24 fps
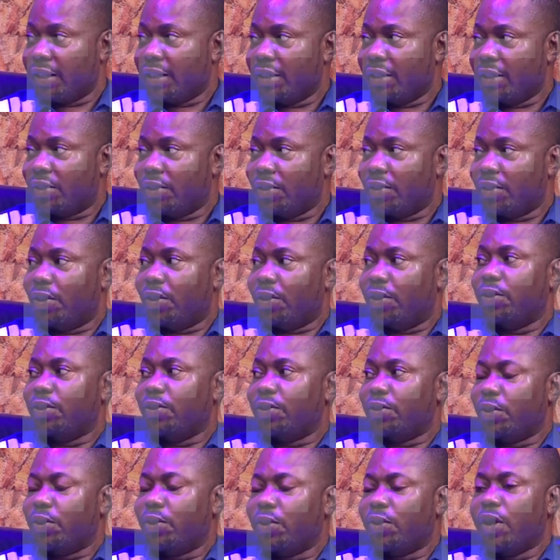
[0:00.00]

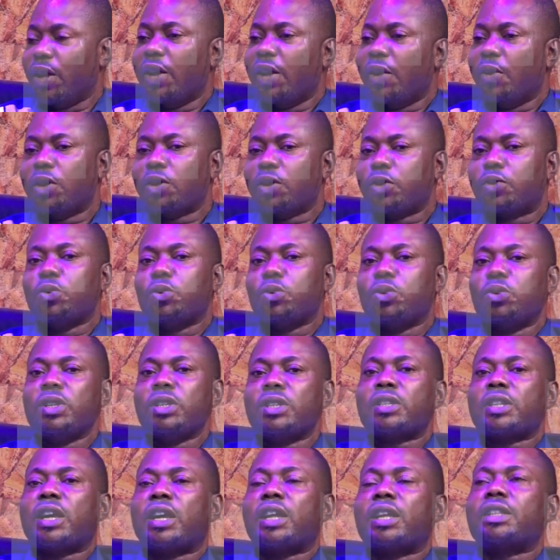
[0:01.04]
So what we'll do
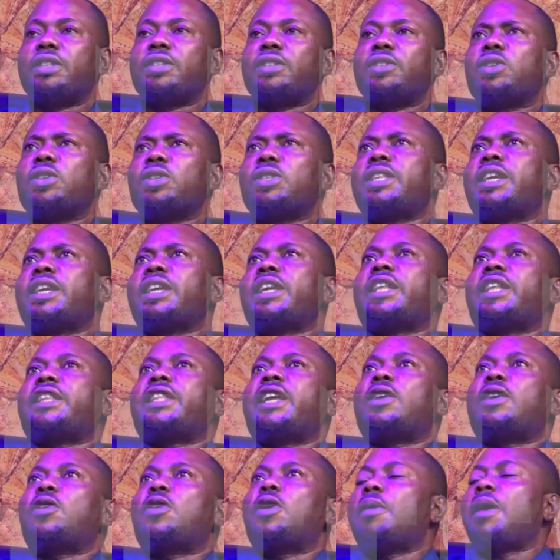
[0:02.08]
is that you just take your
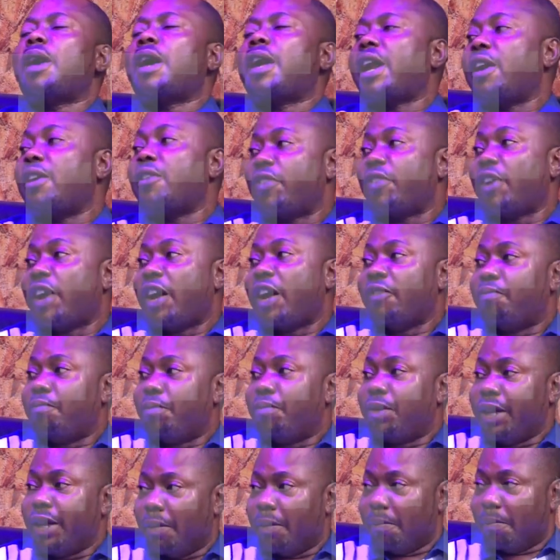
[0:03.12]
time. Come around 5
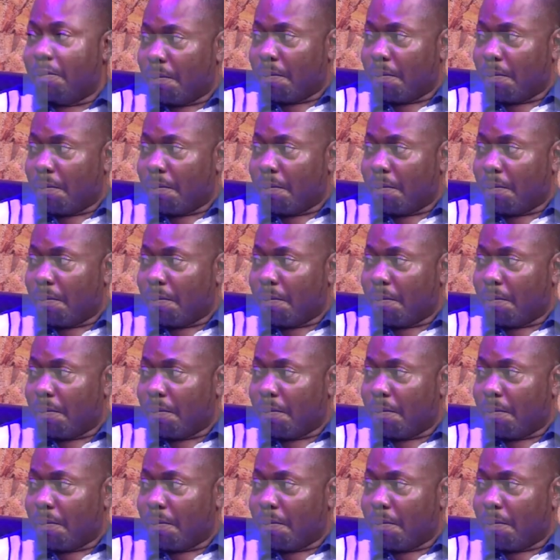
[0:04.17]
p.m.